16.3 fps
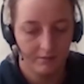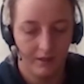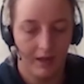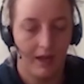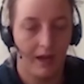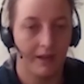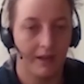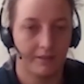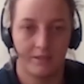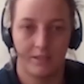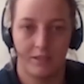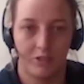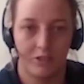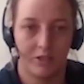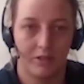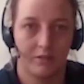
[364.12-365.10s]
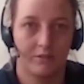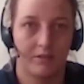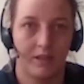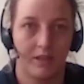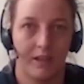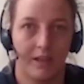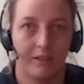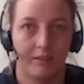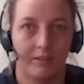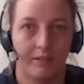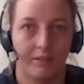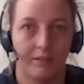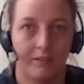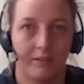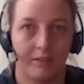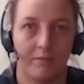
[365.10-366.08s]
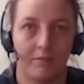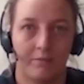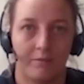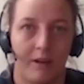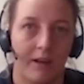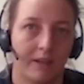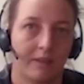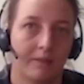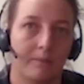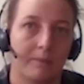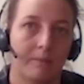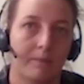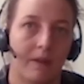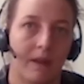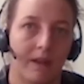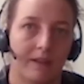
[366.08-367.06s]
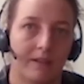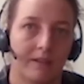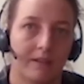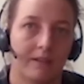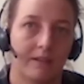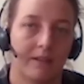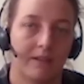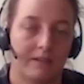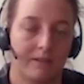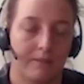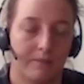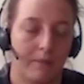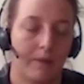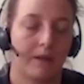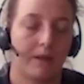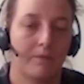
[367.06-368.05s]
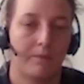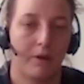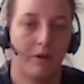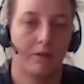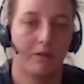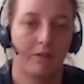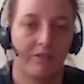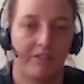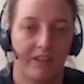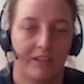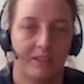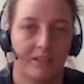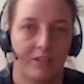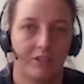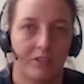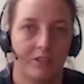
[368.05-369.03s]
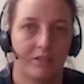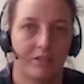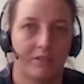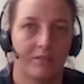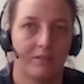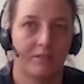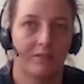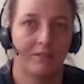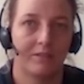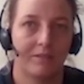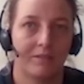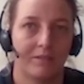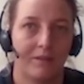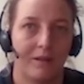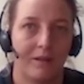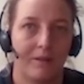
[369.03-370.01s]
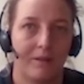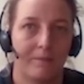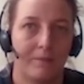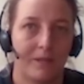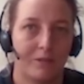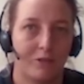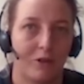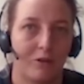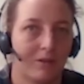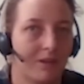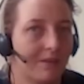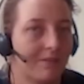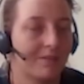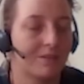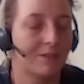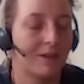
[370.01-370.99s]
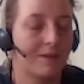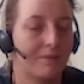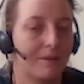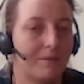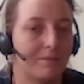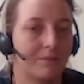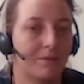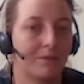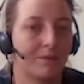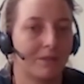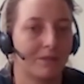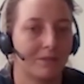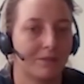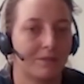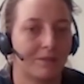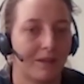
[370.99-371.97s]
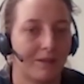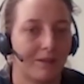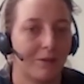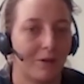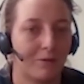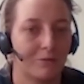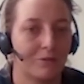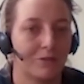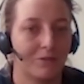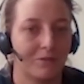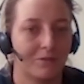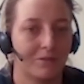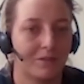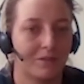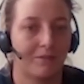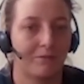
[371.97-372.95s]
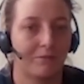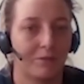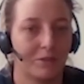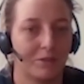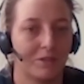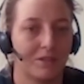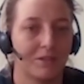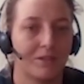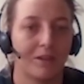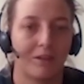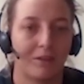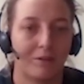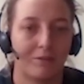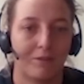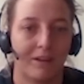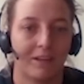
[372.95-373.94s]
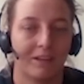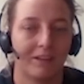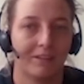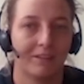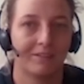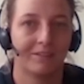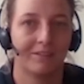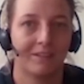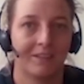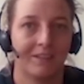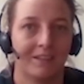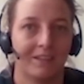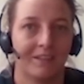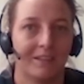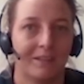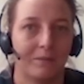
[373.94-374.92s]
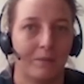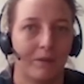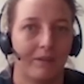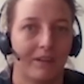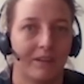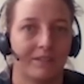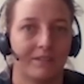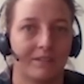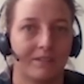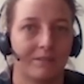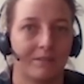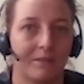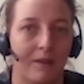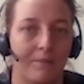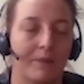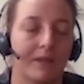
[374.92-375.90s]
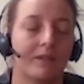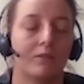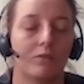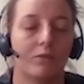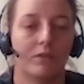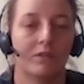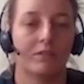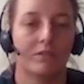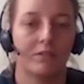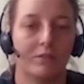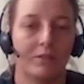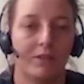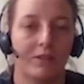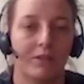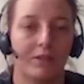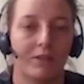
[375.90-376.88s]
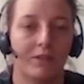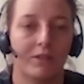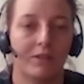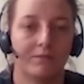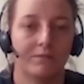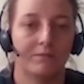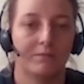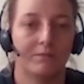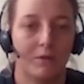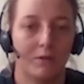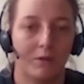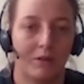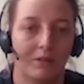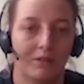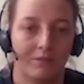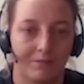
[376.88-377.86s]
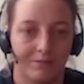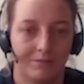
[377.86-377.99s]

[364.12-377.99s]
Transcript: harder sessions and running like is a, component of our sessions majority of the time I'm doing just like the goal shoot stuff which isn't a lot of running whereas like mid quarters do get more